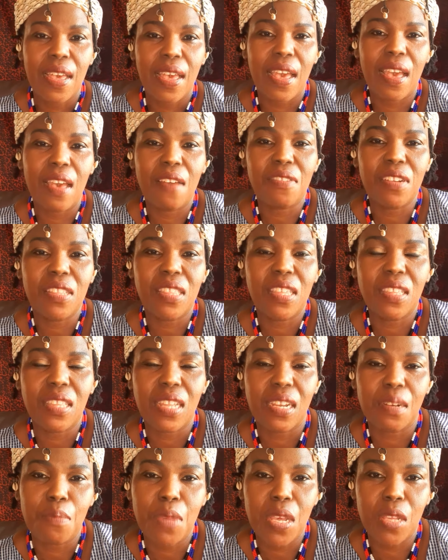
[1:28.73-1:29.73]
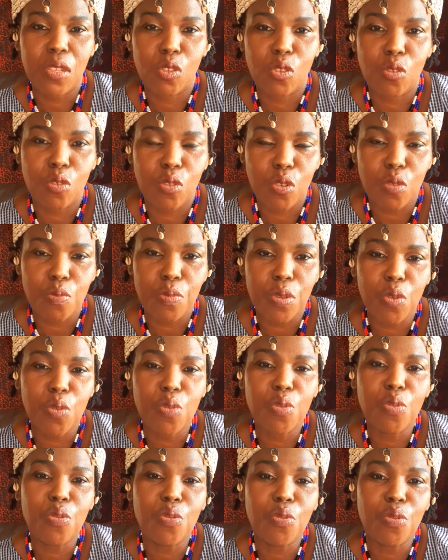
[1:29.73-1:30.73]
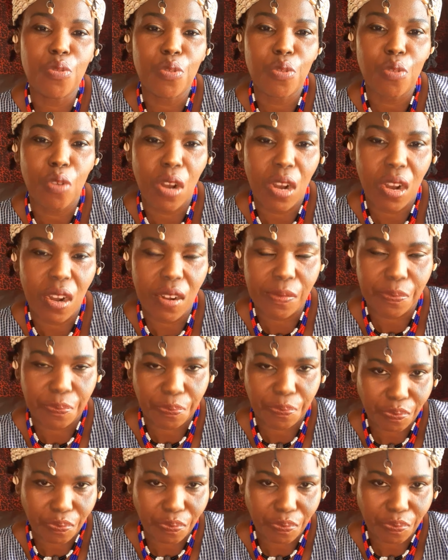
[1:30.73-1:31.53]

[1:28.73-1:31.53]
everything that makes you to be who you are?